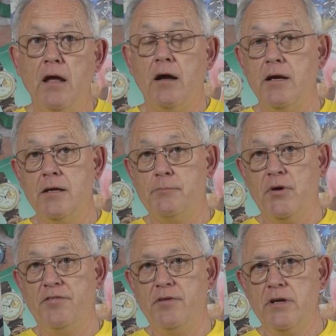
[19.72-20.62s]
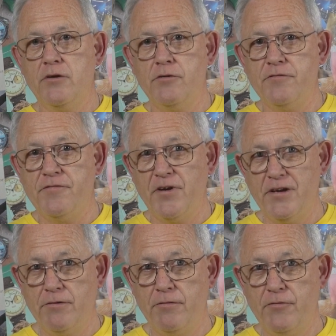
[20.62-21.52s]
I personally couldn't
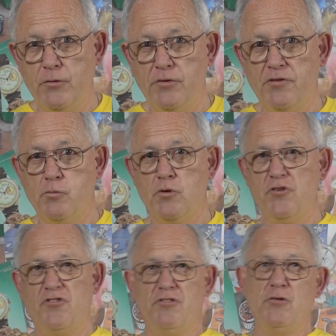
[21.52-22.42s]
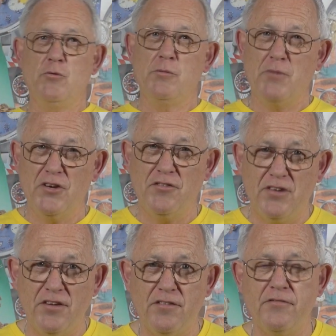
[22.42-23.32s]
find a review in this watch, nor much
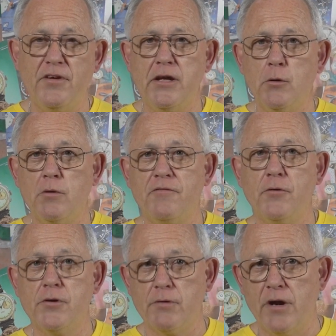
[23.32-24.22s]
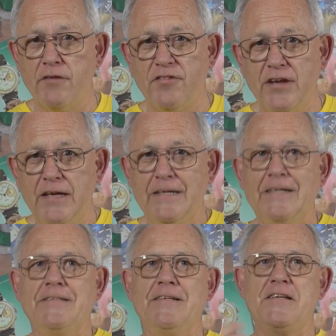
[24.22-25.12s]
decent video or photographs.
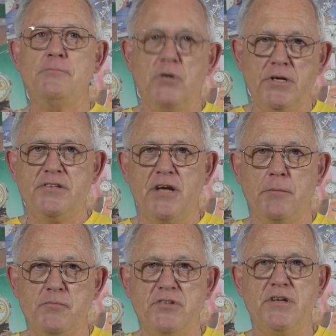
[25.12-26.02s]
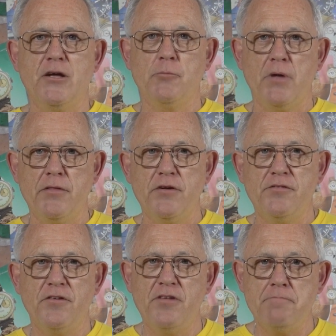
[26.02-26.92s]
So this is my attempt to help others in
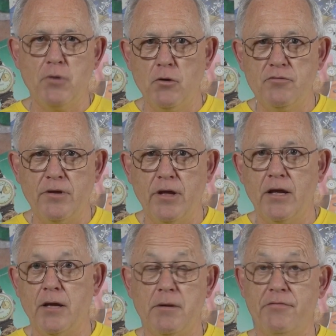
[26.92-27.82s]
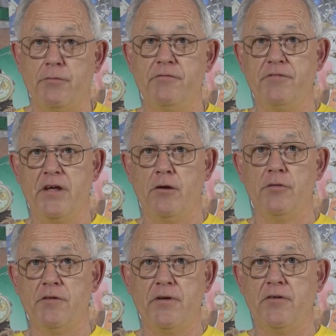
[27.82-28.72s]
the same boat if they're on
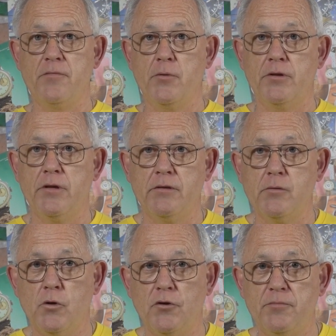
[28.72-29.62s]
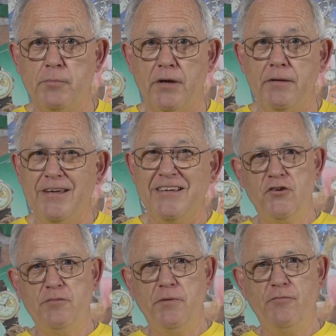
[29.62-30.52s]
the fence about the watch. But
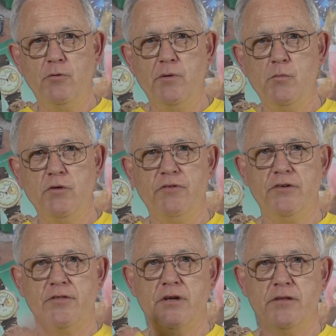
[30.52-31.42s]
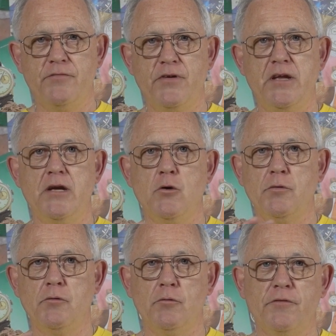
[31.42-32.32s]
just before we move into the video
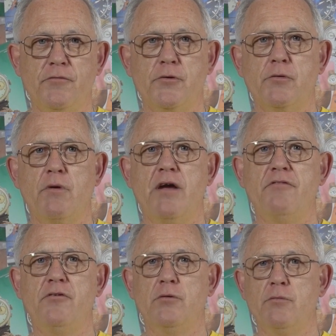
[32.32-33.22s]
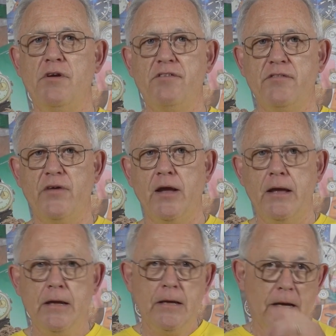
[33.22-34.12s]
and all the photographs and all the rest of it,
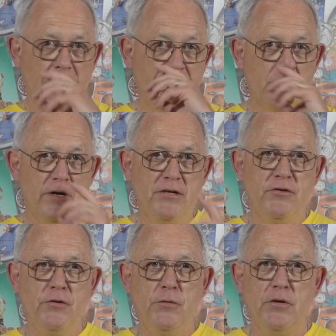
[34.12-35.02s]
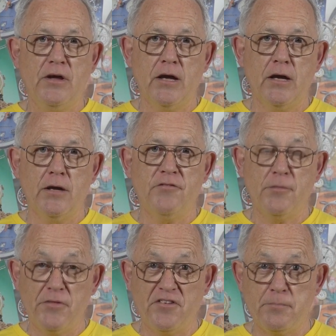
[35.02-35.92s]
I thought I'd do some
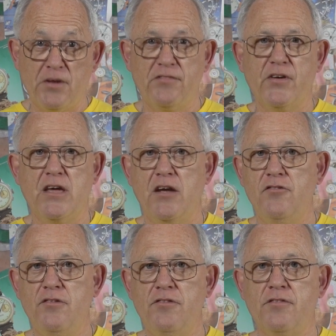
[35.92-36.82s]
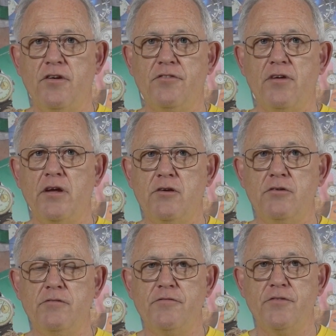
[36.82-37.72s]
of the specifications, because I
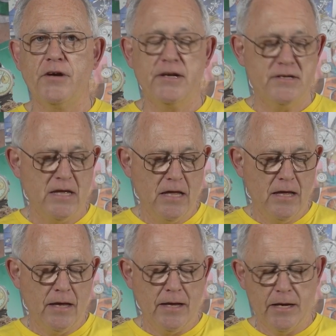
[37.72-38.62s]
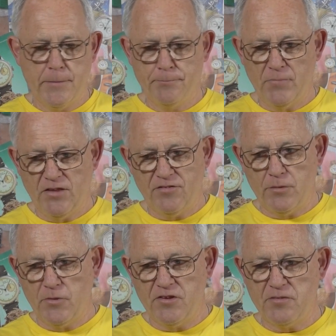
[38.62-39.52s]
couldn't find
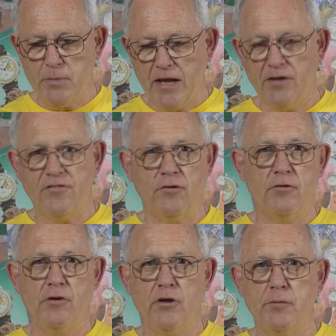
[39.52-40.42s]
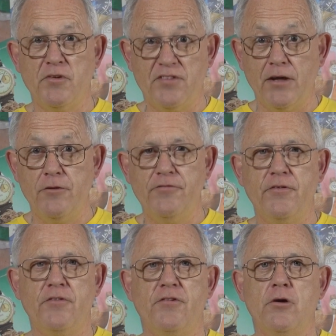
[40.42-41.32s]
some of the specs online myself.
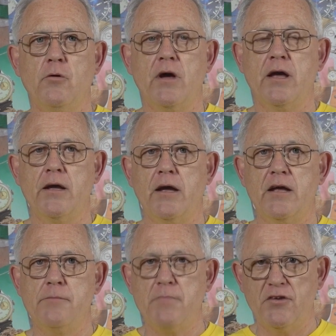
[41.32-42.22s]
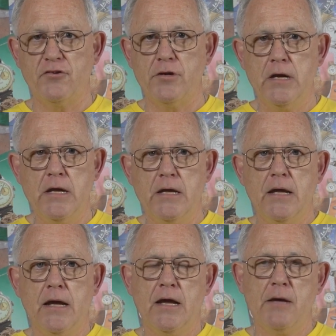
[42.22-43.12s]
So I had a measure,
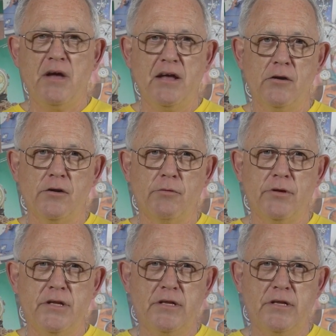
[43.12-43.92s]
I had a look around the